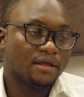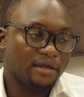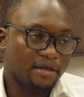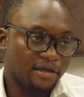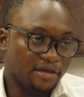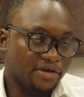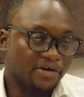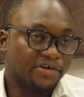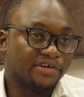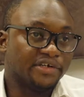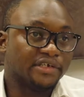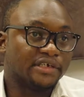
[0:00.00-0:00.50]

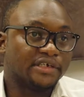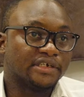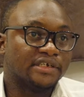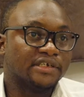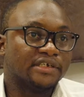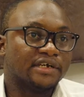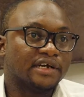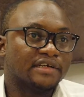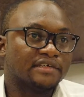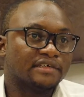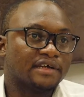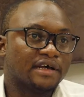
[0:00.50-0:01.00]
here in
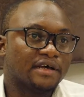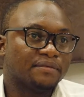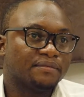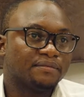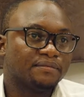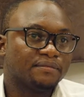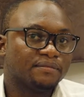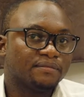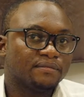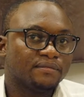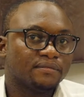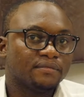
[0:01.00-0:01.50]
Kinshasa.
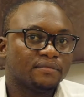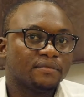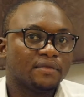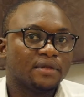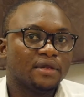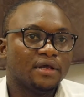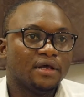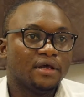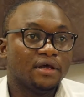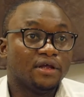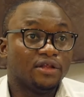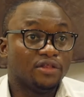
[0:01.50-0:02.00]

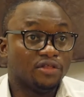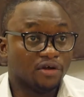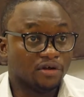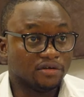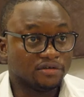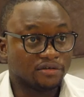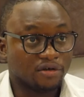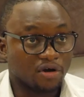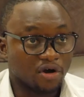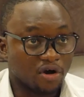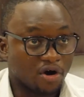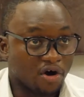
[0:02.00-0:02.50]

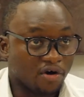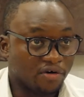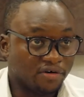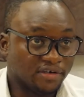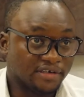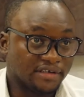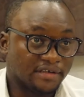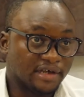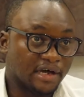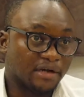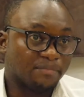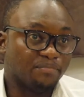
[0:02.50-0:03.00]
Not
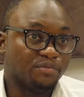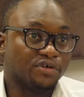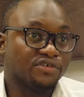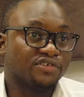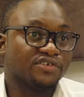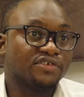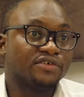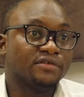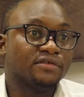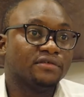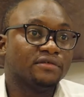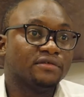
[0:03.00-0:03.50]
only that
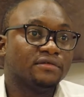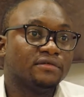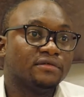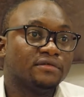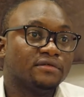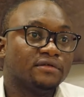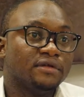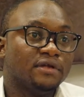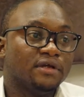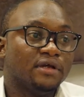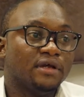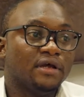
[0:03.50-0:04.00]
person,
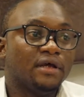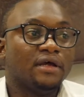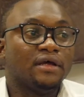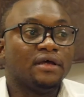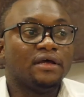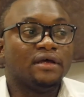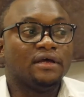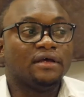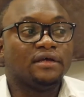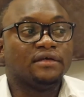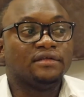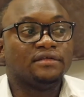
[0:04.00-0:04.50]

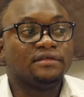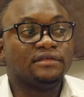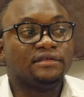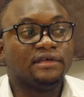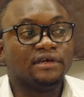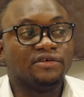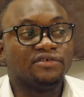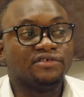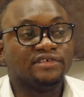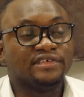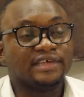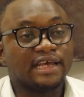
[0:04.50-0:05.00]

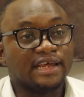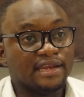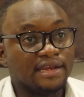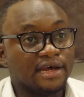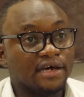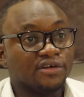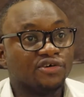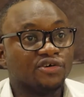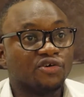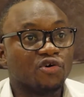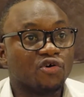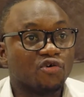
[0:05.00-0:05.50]
there is
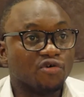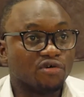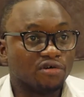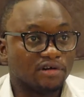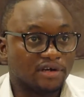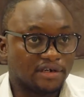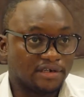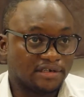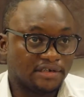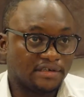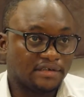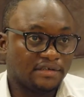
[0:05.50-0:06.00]
another
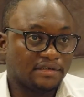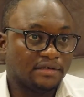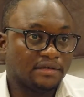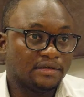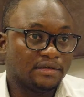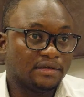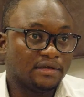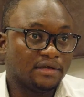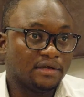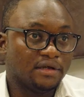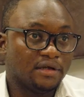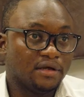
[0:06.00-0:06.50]
colleague.
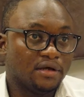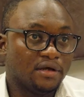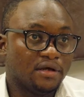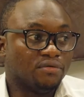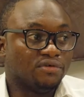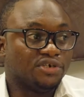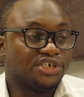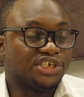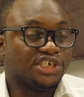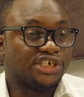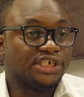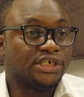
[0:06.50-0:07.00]

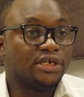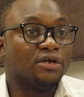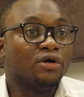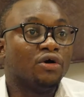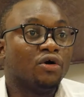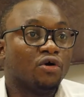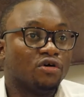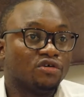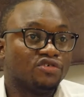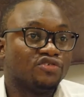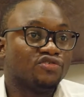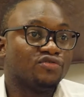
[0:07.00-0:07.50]
She
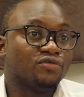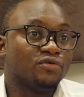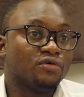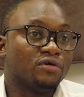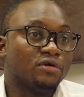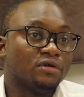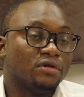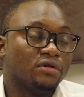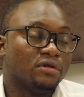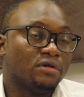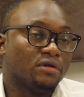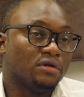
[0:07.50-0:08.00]

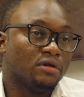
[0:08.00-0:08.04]
also